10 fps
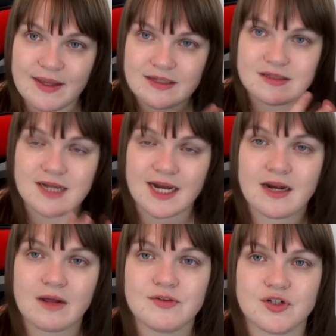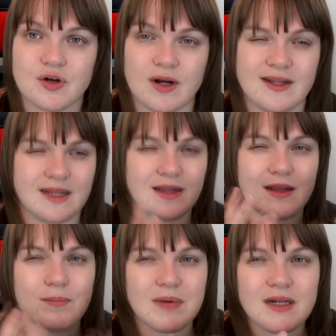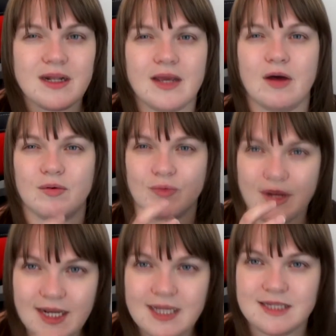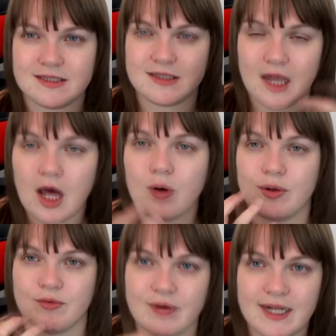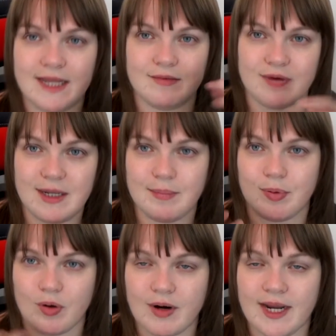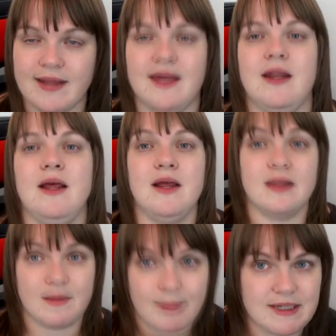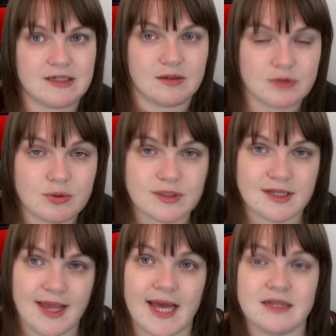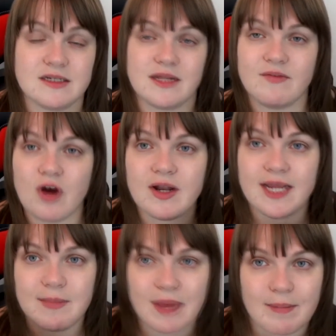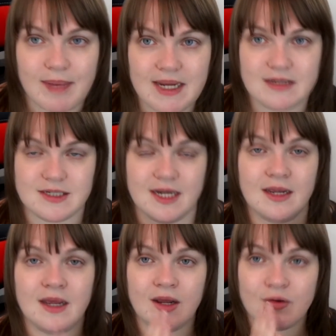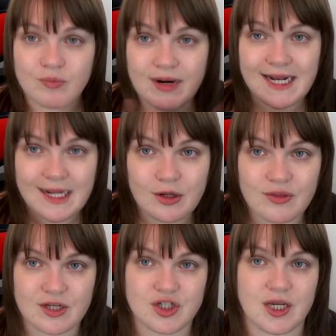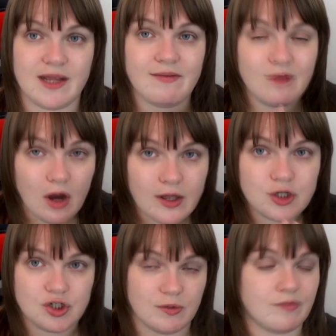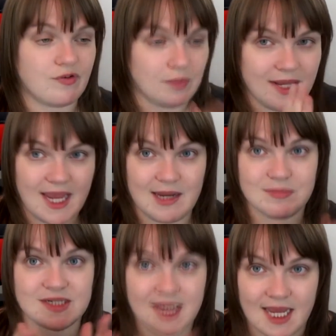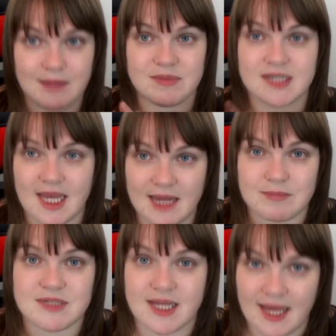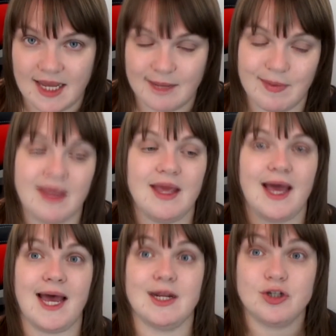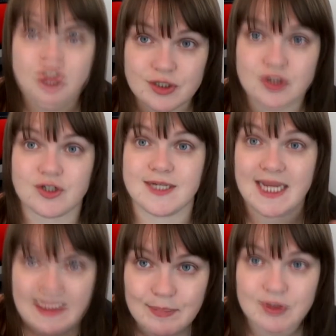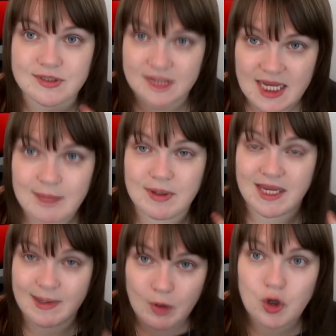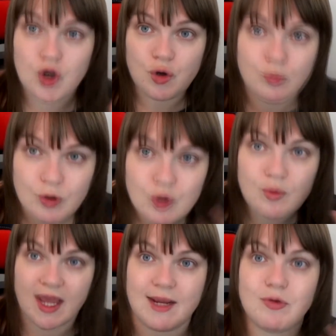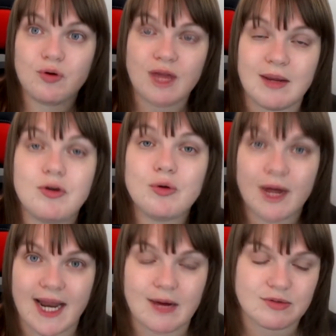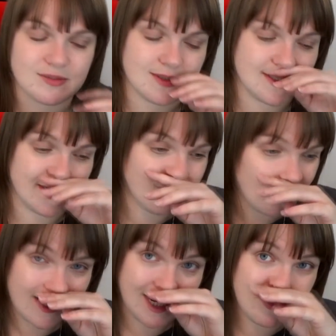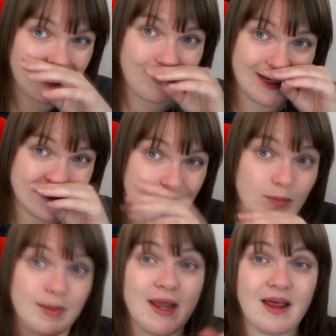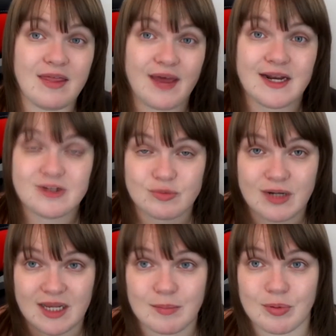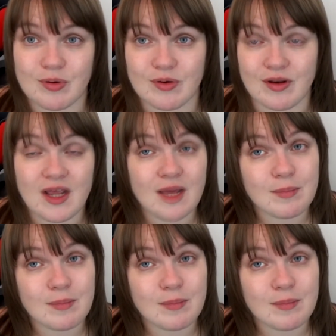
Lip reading: They started off strong, and then in the middle it got really slow and really boring, and then they picked it up towards the end. So they've got to keep that pacing really good this year. They've got to jump from game to game to game to game, and just keep us, keep new game, new announcements. They've got to keep that pace up. That is really important.